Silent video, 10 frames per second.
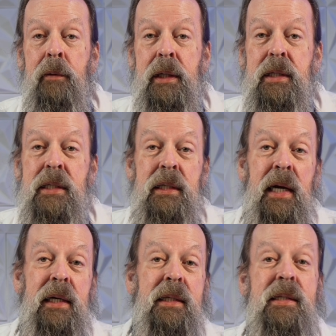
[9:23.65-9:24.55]
which is
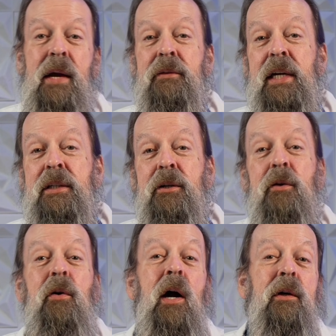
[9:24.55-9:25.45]
like a
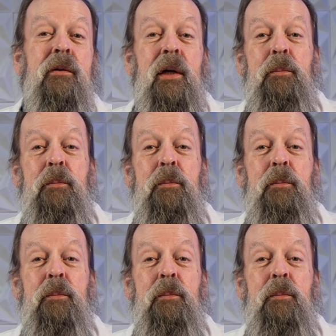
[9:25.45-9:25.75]
7,200